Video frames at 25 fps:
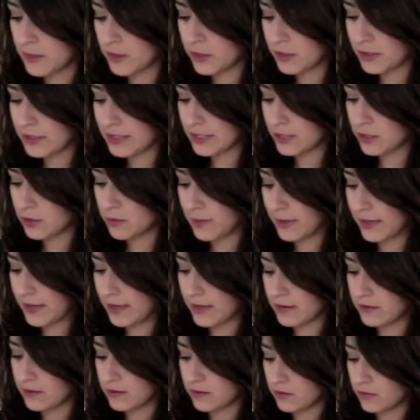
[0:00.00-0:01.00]
they're a little
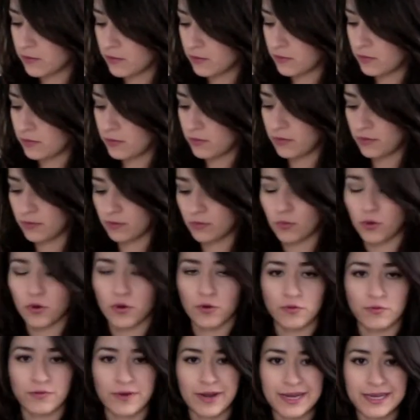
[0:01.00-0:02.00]
bit
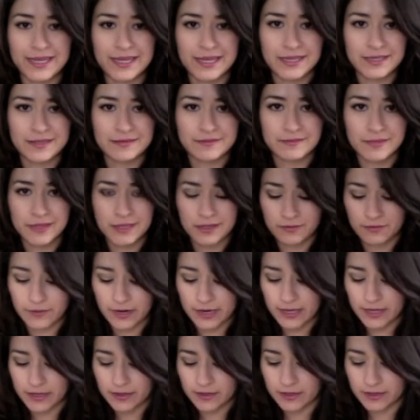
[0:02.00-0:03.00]
more runny than
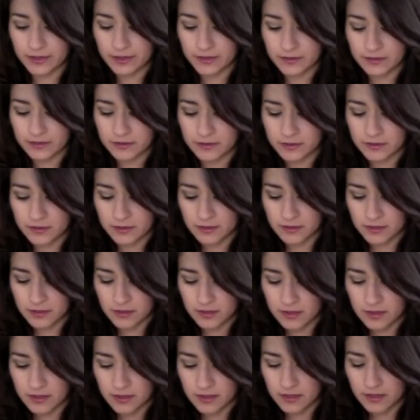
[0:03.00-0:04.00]
regular
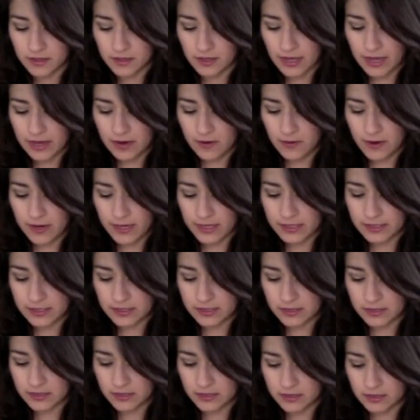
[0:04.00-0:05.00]
egg
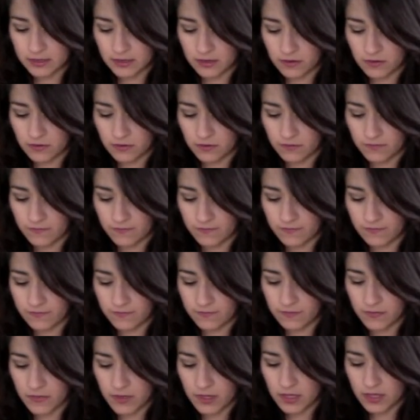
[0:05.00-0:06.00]
whites. And so
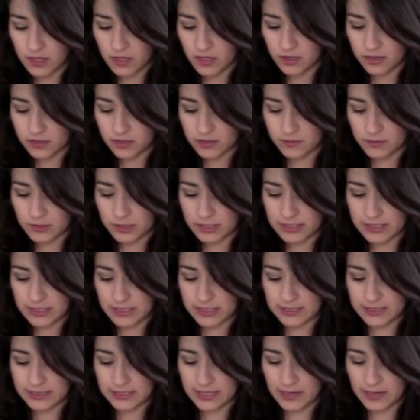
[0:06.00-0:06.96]
I'm just going to